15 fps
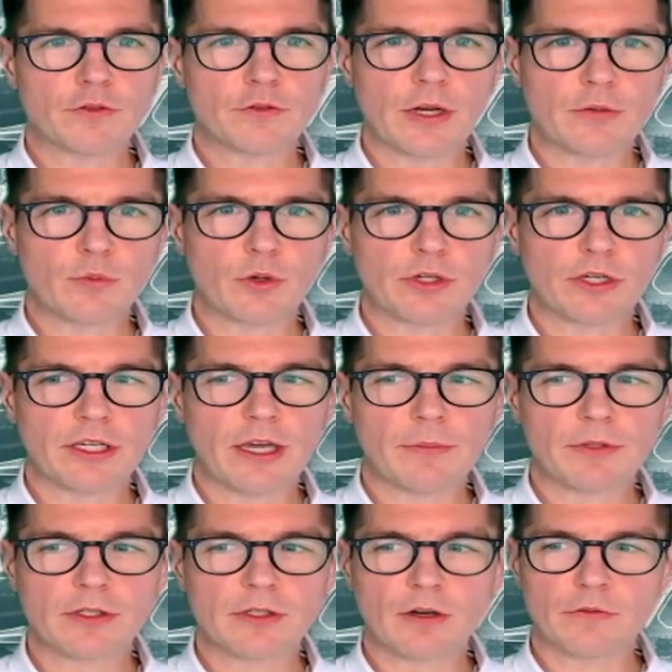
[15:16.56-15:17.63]
trade working
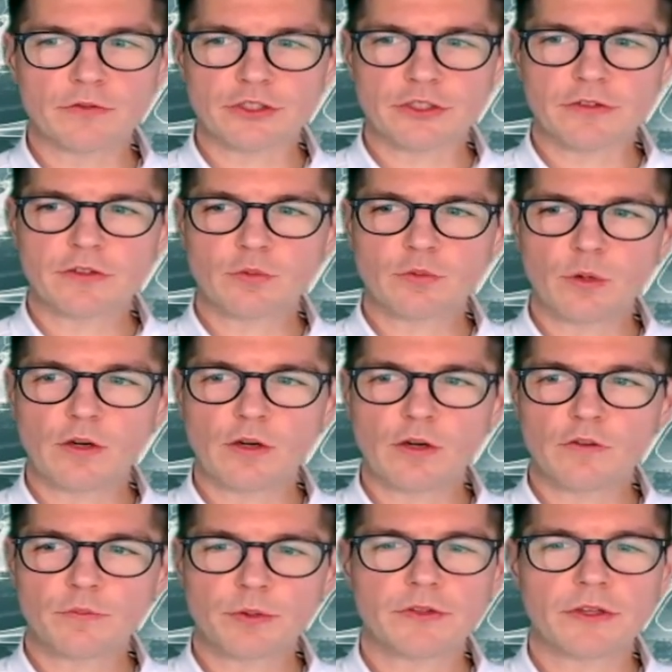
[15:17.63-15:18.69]
capital of just
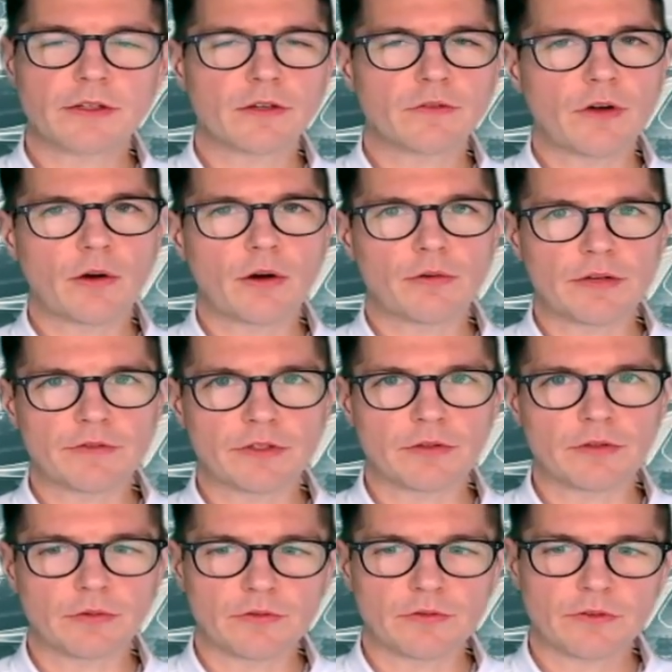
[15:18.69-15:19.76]
12% of our
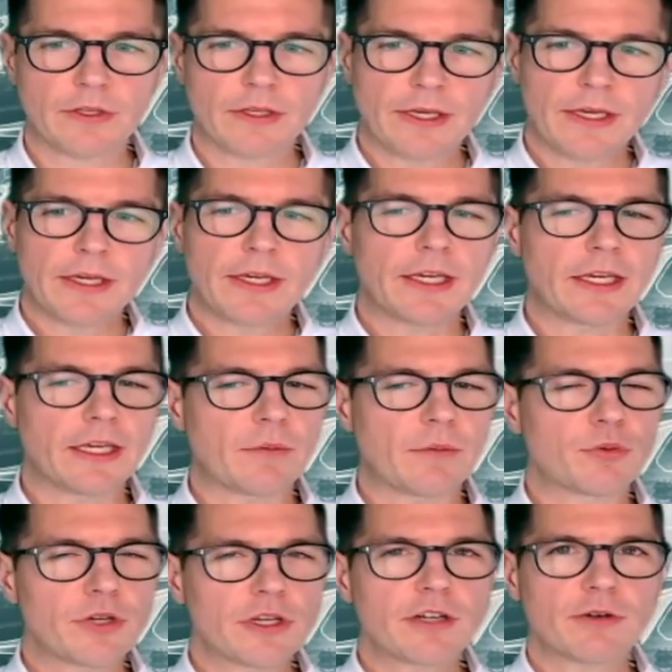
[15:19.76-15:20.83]
revenues. In
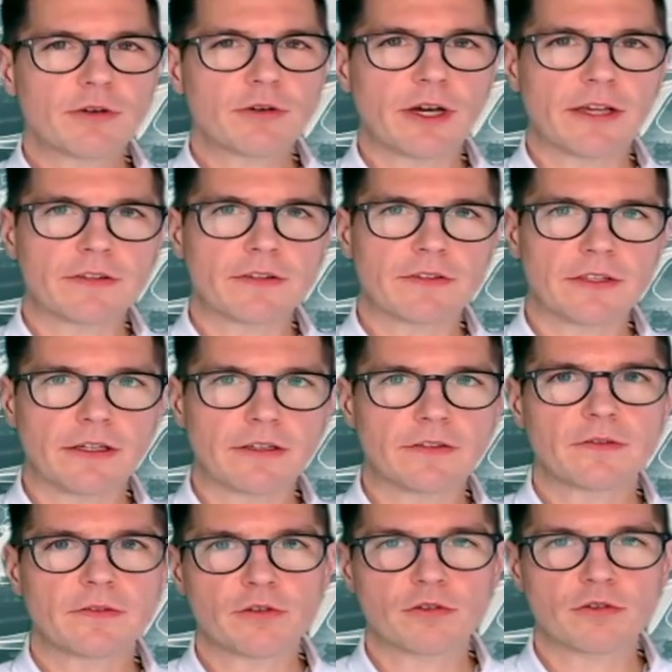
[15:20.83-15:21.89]
pre-crisis years,
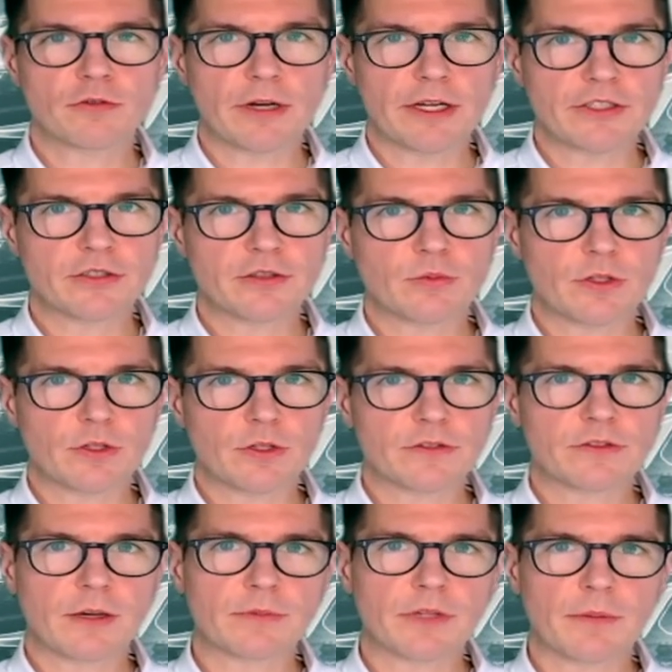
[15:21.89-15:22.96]
this ratio was
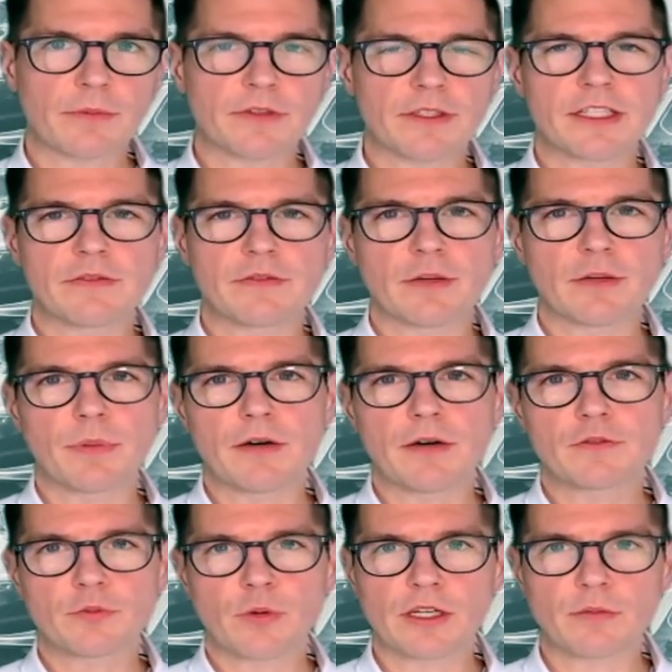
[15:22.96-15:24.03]
sometimes even above
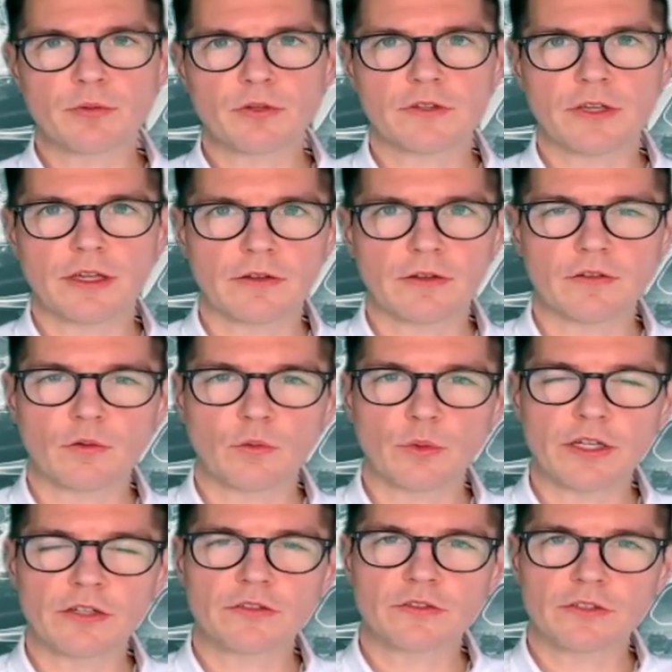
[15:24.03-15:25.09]
20%. So we
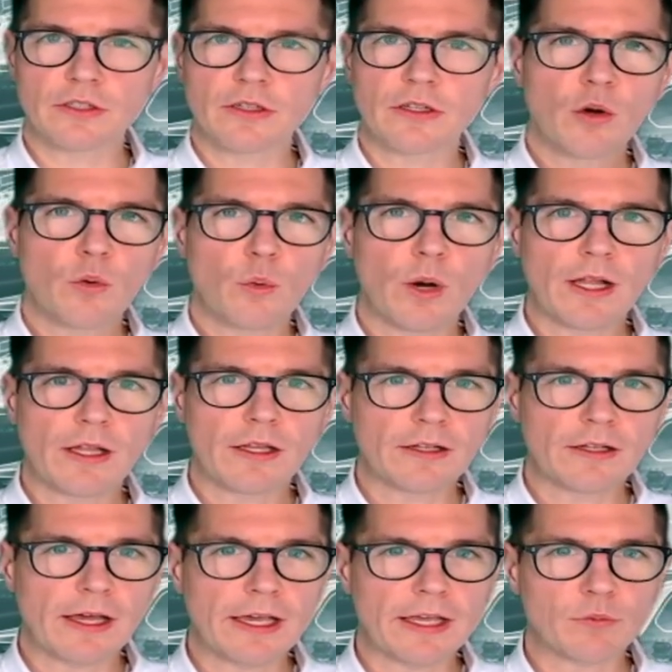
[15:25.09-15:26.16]
are still well in
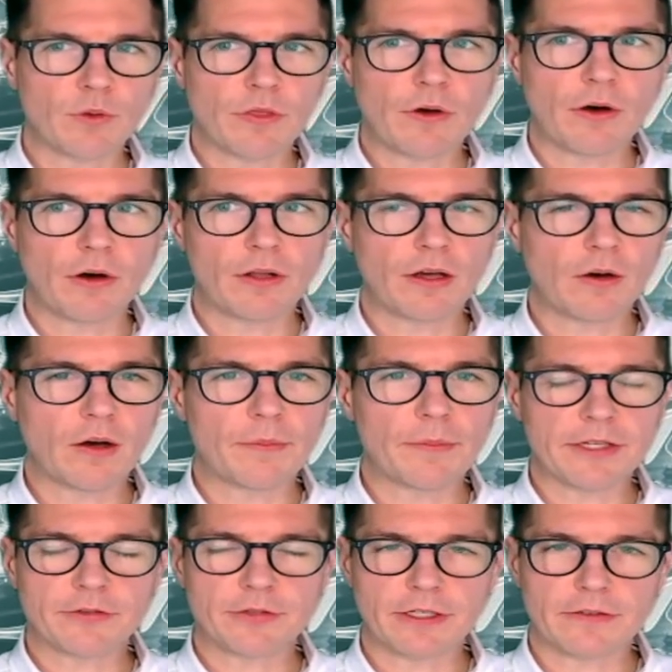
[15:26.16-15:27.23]
line with all our
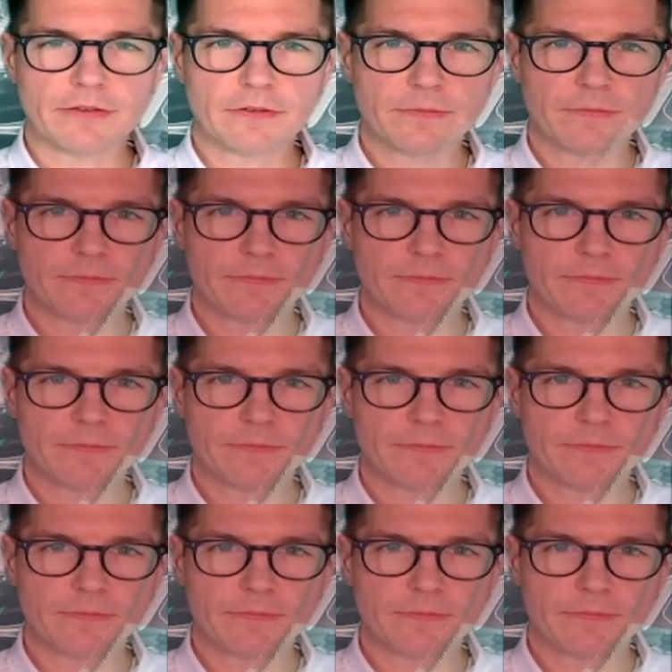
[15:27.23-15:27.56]
metrics.